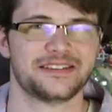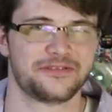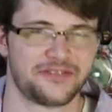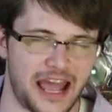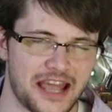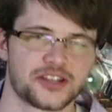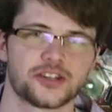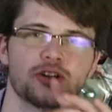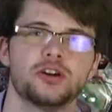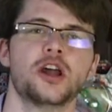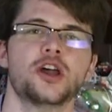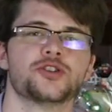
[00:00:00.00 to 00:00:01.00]

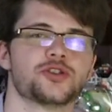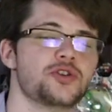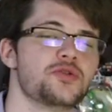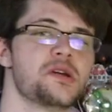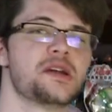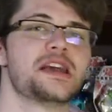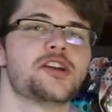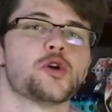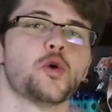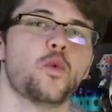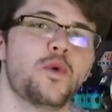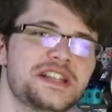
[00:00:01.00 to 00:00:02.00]
faster, so you could get
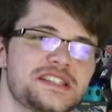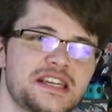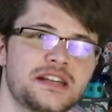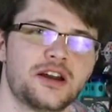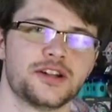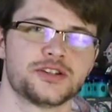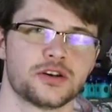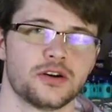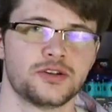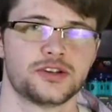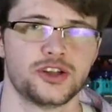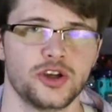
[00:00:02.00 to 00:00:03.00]
your Winton on
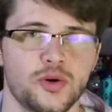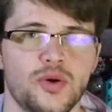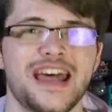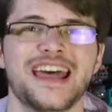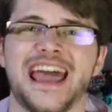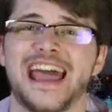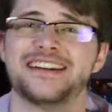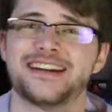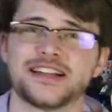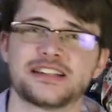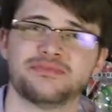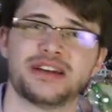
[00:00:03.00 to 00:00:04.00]
turn 2, and
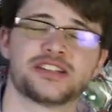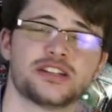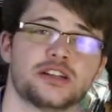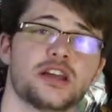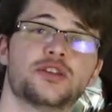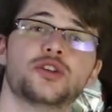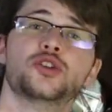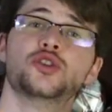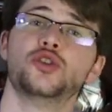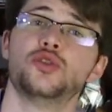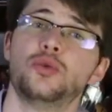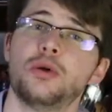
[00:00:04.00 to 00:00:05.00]
not to mention the
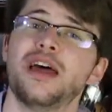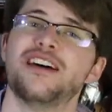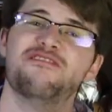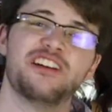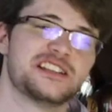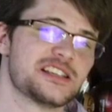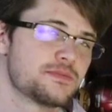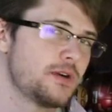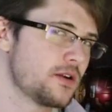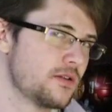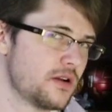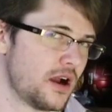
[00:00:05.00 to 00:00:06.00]
new Ventus
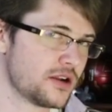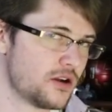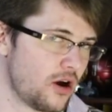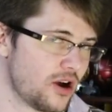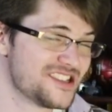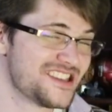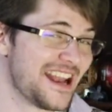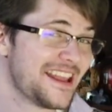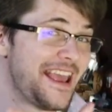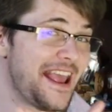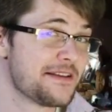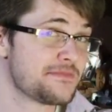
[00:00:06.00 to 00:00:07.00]
Bakugan cards that
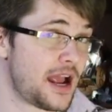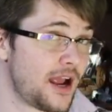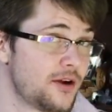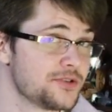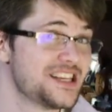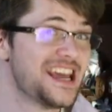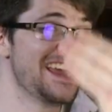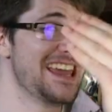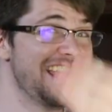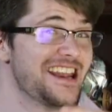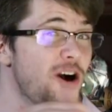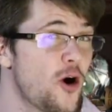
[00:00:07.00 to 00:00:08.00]
came out
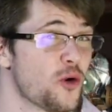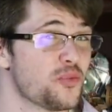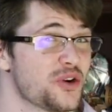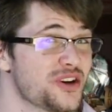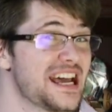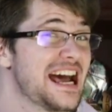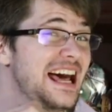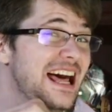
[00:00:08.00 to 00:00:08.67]
in Armored